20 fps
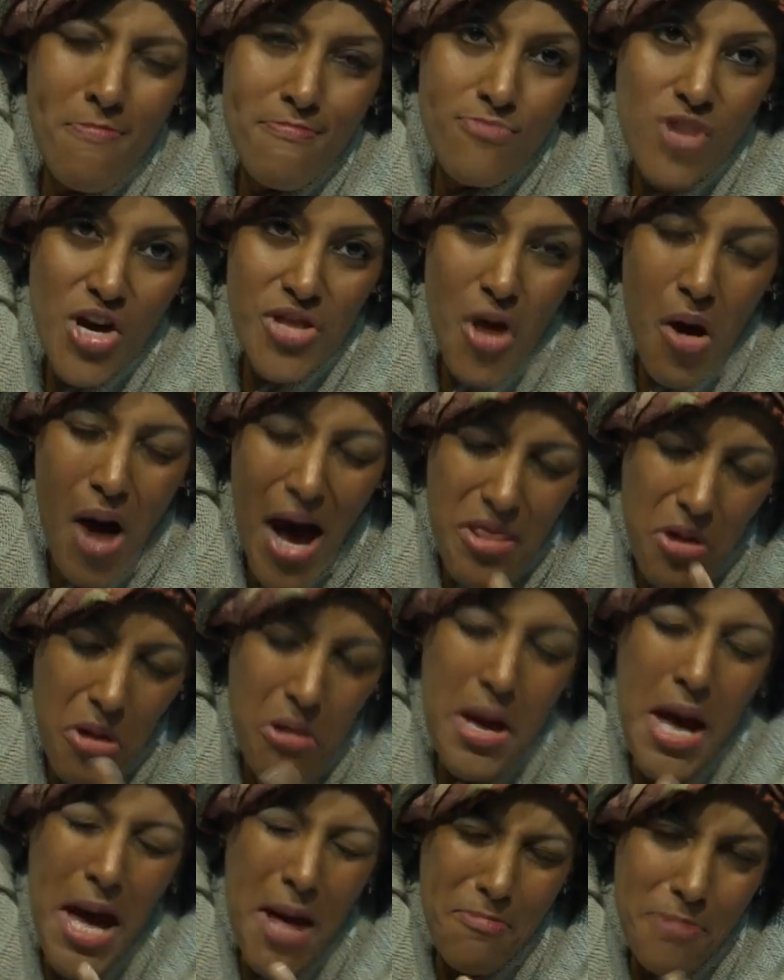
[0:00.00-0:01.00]
You know, I
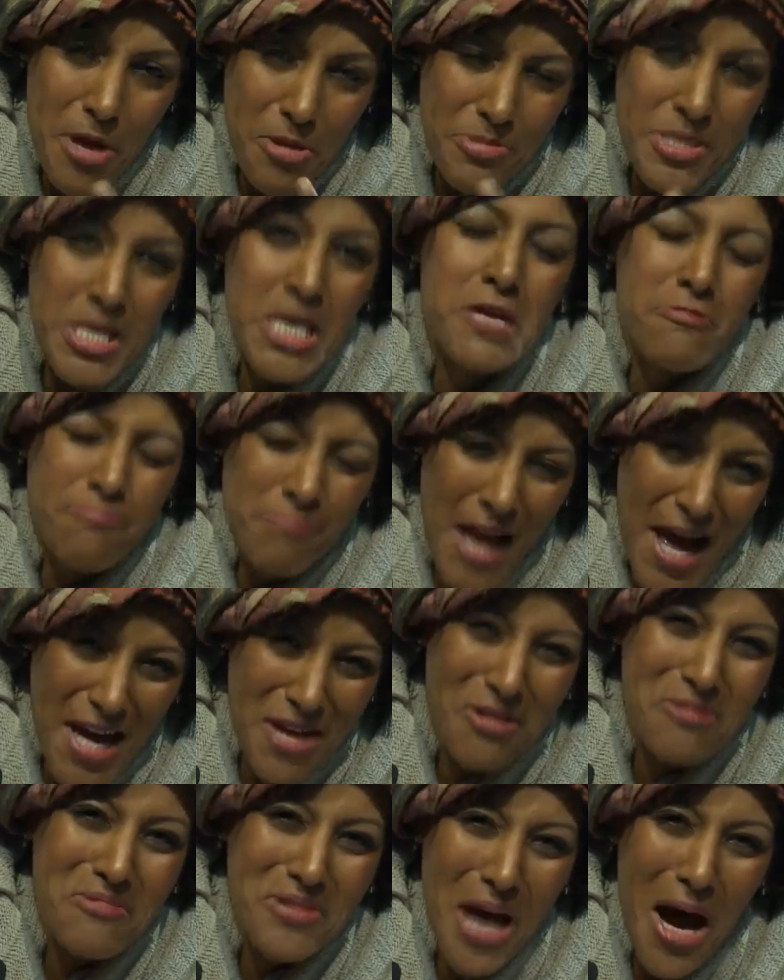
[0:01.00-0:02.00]
don't have teeth
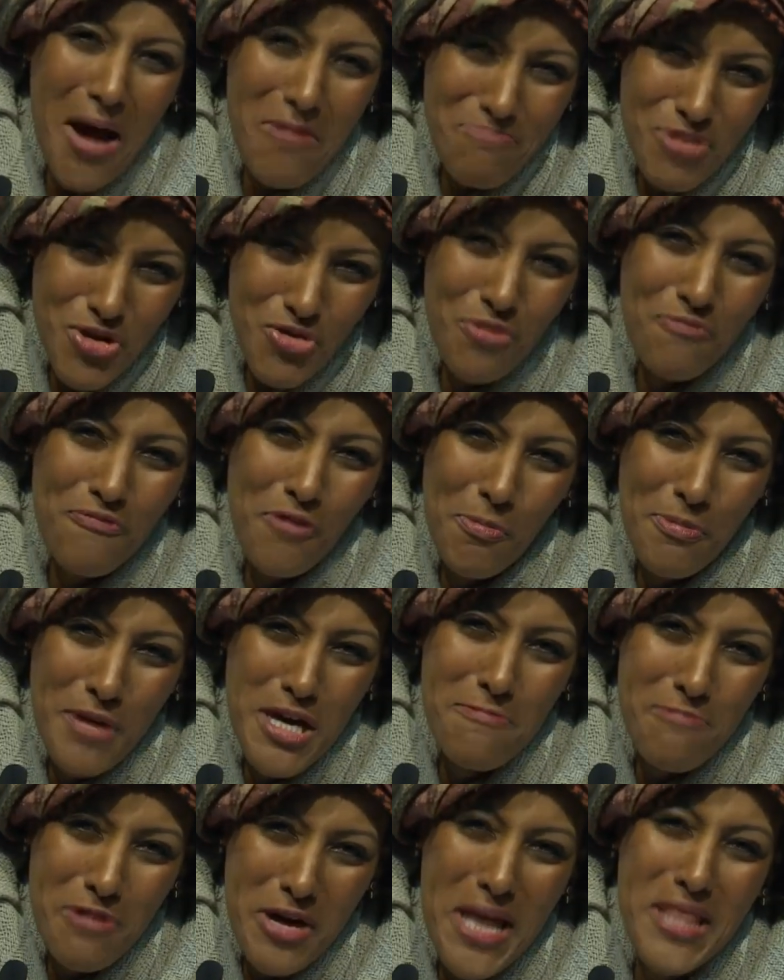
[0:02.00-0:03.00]
like y'all beautiful
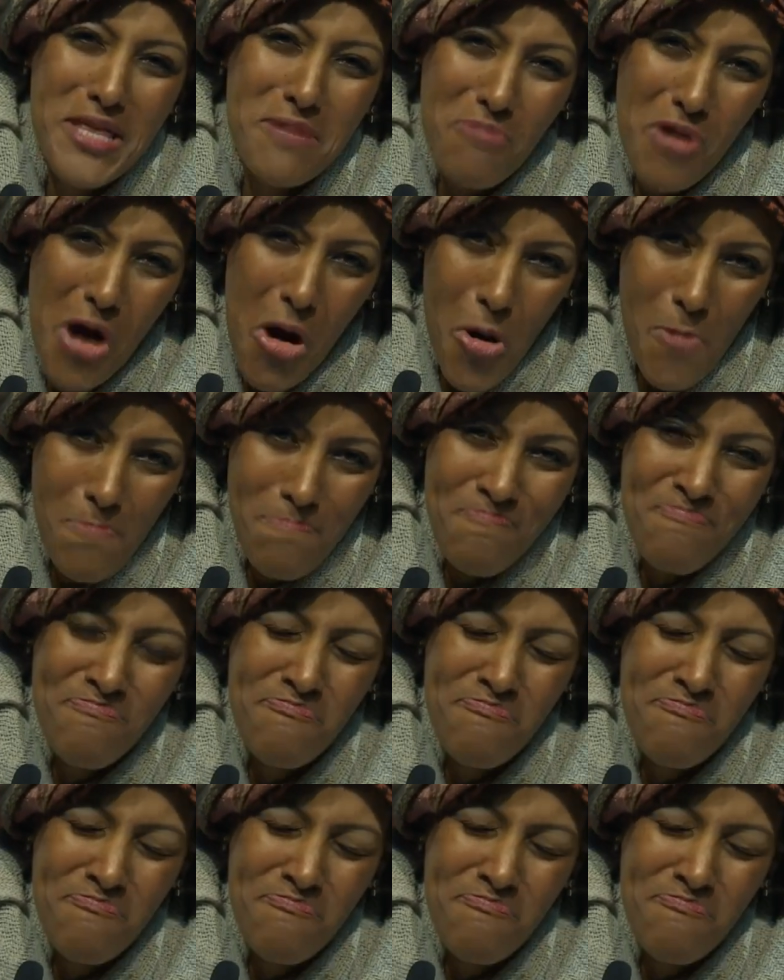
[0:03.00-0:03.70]
people anymore.